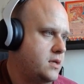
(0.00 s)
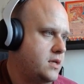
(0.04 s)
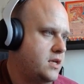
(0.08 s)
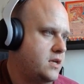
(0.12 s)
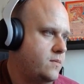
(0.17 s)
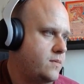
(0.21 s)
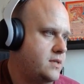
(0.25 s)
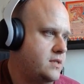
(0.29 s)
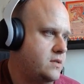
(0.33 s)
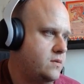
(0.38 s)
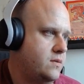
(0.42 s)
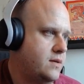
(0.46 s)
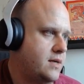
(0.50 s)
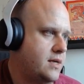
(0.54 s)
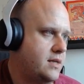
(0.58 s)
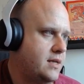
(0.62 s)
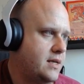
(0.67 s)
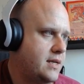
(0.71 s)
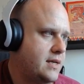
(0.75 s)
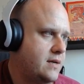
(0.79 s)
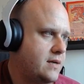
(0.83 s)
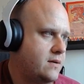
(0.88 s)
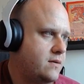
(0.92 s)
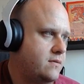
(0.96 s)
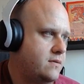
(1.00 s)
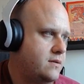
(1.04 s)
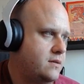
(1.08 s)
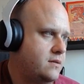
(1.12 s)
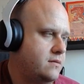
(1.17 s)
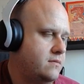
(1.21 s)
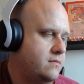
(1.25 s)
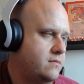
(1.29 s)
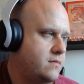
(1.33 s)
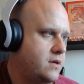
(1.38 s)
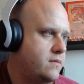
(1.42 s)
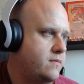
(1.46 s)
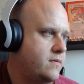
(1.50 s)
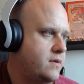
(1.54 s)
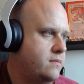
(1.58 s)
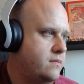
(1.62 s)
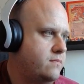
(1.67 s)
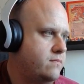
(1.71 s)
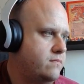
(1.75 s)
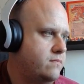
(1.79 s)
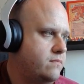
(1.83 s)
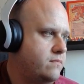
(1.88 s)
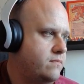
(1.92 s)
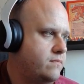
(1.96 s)
Can we still get an encounter in... Why am I...
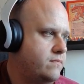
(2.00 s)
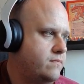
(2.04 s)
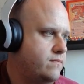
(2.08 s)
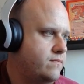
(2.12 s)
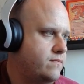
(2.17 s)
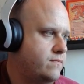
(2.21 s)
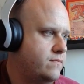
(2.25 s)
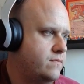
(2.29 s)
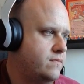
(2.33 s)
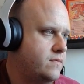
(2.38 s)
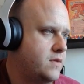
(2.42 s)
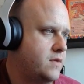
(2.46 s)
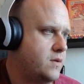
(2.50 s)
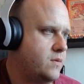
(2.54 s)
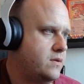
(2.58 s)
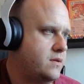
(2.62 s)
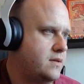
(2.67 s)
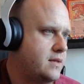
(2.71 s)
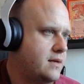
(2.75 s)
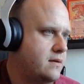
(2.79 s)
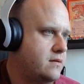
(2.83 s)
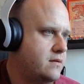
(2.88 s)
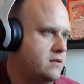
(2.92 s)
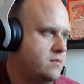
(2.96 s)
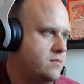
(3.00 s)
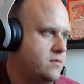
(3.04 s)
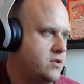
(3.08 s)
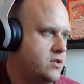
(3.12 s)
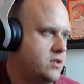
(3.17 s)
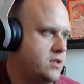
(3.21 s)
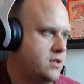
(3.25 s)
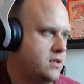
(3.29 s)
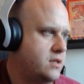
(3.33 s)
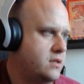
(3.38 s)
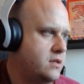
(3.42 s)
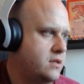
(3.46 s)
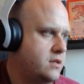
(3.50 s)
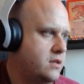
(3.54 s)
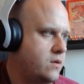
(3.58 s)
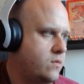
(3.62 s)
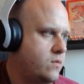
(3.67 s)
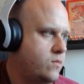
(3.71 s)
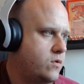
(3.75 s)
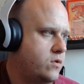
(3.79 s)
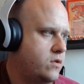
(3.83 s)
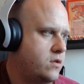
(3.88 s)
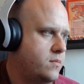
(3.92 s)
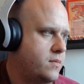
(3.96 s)
Oh, that was a machine. I
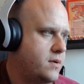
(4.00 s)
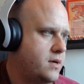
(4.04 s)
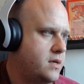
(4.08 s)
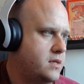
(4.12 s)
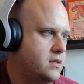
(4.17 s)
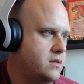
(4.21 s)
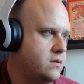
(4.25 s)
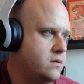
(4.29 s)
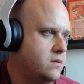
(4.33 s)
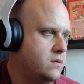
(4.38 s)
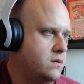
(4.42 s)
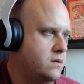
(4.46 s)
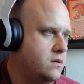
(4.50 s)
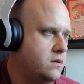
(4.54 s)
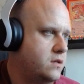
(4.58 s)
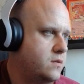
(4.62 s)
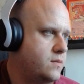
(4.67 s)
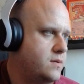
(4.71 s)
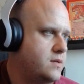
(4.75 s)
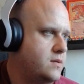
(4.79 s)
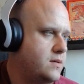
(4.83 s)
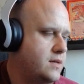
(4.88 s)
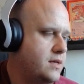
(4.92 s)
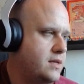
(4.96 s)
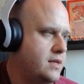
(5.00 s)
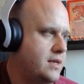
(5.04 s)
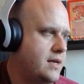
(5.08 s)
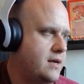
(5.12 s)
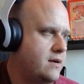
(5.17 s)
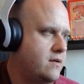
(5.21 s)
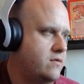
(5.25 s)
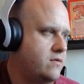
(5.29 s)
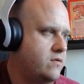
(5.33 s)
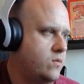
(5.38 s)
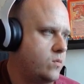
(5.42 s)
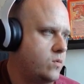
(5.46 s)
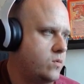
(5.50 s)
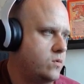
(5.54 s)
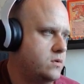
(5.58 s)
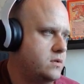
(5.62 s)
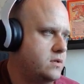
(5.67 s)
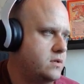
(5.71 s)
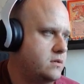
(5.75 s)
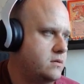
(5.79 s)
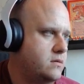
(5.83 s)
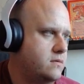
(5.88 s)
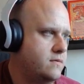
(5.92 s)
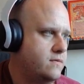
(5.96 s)
don't want the bicycle. Can we still get an encounter in the
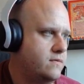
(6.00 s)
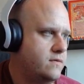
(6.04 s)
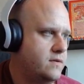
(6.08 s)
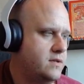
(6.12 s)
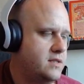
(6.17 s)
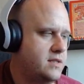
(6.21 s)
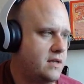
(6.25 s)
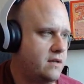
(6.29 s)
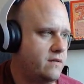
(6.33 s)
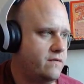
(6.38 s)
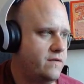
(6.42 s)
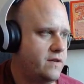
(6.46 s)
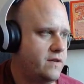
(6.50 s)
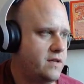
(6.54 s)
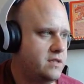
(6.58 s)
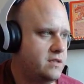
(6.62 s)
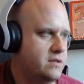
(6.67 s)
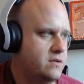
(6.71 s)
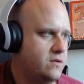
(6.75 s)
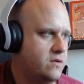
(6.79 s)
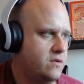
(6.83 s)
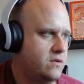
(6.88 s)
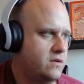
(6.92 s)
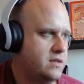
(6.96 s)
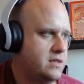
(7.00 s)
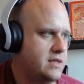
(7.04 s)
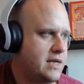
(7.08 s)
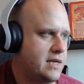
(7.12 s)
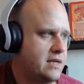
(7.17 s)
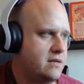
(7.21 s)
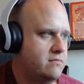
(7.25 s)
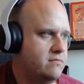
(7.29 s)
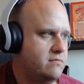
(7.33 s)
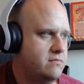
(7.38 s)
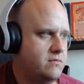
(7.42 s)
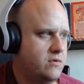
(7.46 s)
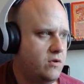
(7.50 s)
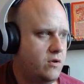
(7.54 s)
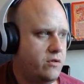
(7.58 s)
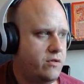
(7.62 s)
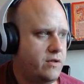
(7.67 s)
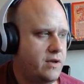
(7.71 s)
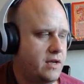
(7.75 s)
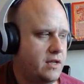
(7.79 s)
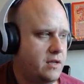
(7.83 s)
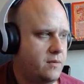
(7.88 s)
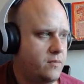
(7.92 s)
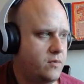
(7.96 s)
water for Stunfisk, or is that not a
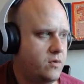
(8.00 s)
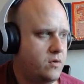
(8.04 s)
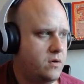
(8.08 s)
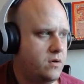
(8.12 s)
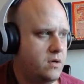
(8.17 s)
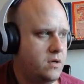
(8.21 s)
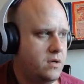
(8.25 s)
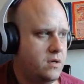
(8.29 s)
thing anymore?